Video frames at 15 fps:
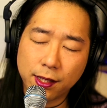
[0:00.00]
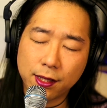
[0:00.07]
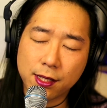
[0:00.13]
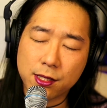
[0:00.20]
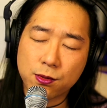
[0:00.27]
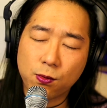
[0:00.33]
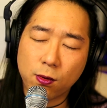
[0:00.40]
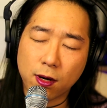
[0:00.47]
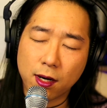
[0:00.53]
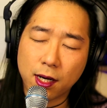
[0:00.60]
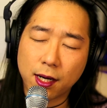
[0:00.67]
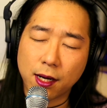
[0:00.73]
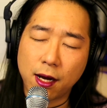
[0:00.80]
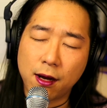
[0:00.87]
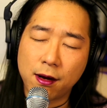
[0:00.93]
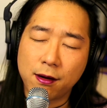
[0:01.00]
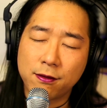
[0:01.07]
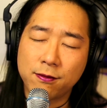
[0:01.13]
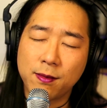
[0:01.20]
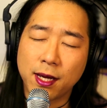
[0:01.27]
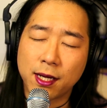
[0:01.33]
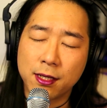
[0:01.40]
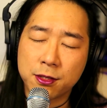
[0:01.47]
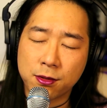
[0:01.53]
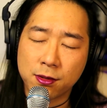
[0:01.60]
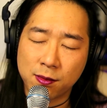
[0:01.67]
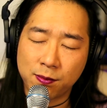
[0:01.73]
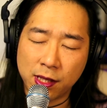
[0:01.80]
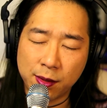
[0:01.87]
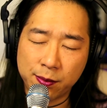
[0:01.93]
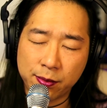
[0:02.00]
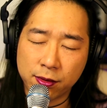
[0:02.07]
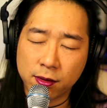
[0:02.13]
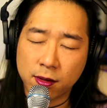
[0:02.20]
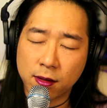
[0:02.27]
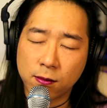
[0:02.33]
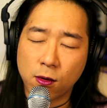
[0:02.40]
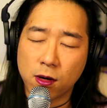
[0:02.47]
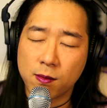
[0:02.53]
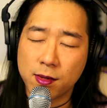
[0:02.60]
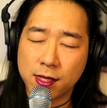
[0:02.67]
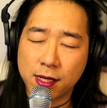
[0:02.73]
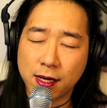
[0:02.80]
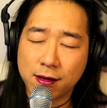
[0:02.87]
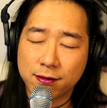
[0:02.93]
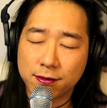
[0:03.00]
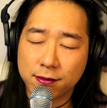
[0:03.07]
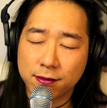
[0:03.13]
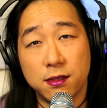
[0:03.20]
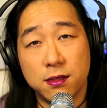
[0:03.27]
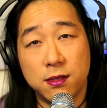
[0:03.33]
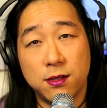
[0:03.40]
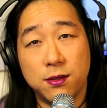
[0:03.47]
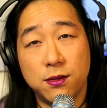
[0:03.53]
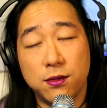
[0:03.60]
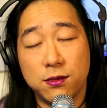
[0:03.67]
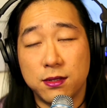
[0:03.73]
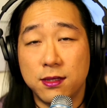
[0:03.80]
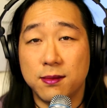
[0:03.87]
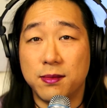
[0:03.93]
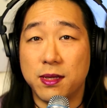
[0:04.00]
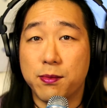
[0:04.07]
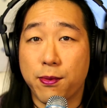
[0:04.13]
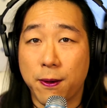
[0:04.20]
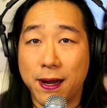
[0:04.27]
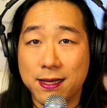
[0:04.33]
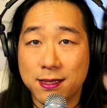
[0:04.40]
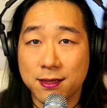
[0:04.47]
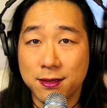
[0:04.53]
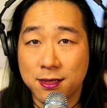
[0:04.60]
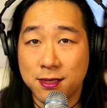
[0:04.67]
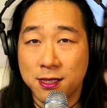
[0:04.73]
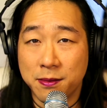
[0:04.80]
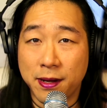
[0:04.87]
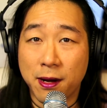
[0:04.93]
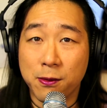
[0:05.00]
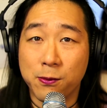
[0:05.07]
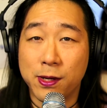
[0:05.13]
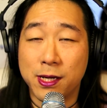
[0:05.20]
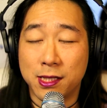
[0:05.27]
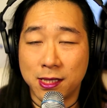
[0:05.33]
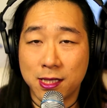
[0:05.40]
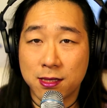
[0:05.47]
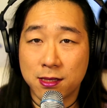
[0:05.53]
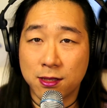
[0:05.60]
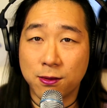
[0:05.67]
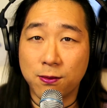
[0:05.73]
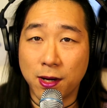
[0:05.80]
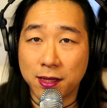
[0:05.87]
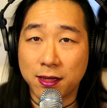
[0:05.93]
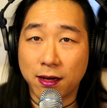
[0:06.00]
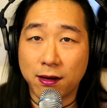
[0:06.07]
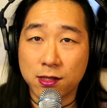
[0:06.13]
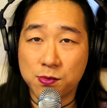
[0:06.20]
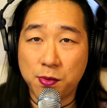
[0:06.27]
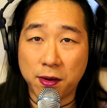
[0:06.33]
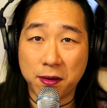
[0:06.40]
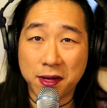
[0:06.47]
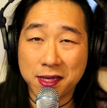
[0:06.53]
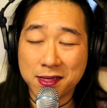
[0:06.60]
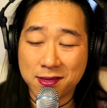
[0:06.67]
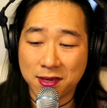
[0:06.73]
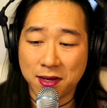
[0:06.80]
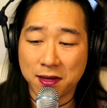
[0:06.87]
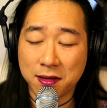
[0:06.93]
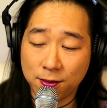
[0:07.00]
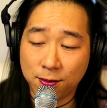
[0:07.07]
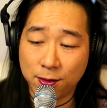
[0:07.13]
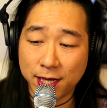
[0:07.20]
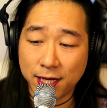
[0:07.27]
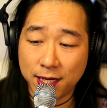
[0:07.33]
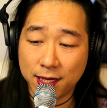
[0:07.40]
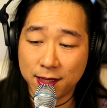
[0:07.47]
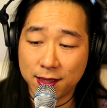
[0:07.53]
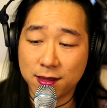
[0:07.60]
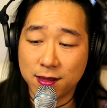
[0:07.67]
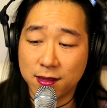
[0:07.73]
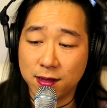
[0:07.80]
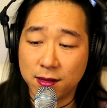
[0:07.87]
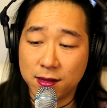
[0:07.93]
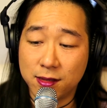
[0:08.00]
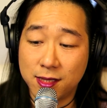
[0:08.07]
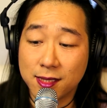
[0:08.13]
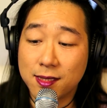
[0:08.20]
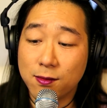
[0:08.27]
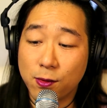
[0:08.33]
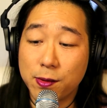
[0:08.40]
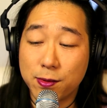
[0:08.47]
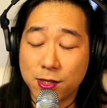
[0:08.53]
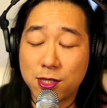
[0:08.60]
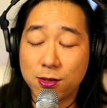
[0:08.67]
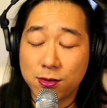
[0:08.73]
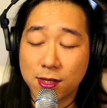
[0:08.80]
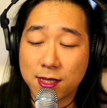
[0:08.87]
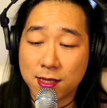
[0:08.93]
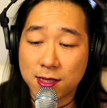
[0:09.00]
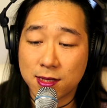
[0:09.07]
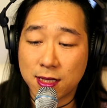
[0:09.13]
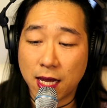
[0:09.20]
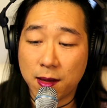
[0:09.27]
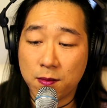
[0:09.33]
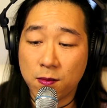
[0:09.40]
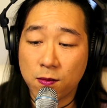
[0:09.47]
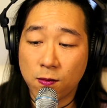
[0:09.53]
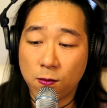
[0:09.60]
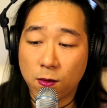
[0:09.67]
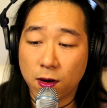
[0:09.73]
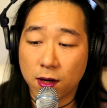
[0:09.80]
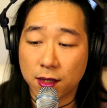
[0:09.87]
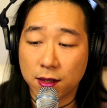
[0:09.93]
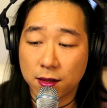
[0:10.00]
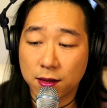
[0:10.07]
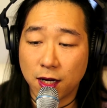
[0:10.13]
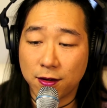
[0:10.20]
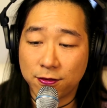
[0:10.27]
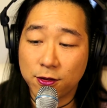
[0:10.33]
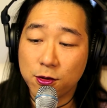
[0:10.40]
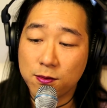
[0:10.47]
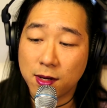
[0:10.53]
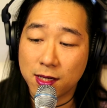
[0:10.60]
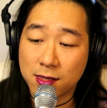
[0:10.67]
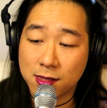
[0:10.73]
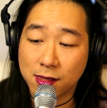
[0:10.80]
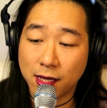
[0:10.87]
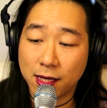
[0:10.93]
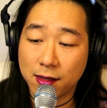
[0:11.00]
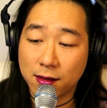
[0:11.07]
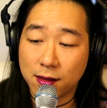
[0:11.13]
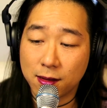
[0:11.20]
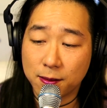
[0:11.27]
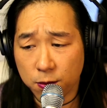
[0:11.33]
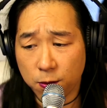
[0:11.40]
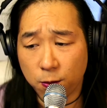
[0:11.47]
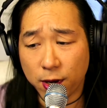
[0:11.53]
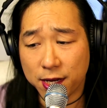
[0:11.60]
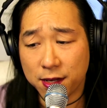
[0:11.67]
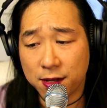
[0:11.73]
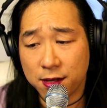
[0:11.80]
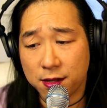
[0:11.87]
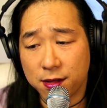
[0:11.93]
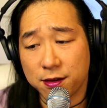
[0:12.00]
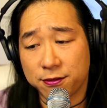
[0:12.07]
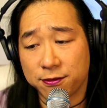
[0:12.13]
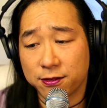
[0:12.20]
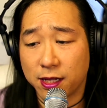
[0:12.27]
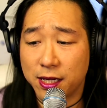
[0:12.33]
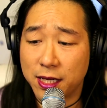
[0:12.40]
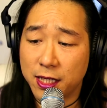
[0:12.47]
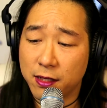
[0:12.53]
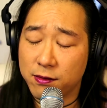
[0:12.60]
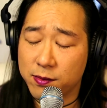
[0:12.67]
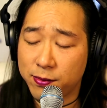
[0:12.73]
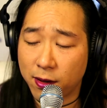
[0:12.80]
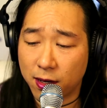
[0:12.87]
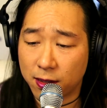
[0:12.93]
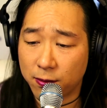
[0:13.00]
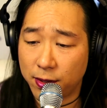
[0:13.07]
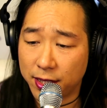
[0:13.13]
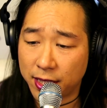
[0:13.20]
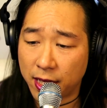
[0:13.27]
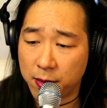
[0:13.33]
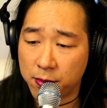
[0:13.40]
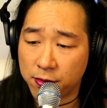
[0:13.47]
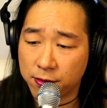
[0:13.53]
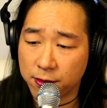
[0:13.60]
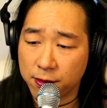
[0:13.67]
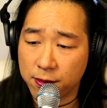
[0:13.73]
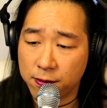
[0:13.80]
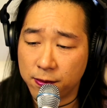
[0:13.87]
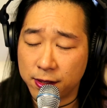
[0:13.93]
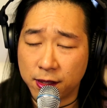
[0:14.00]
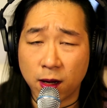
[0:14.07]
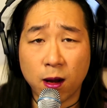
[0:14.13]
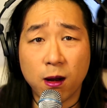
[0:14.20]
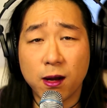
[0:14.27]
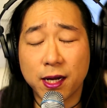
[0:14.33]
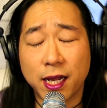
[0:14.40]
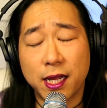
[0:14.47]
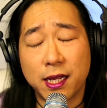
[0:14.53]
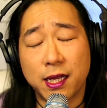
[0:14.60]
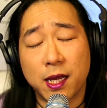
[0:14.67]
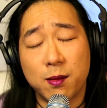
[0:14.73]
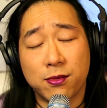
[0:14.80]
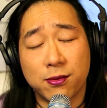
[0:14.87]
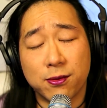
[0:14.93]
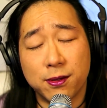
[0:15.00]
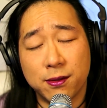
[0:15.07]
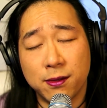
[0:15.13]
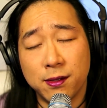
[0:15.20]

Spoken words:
this work of making sure that people are warm enough to be present, to bear witness to what they're experiencing. We would do this same work a few months later when the flooding of the parkway came through, when the hurricane came through,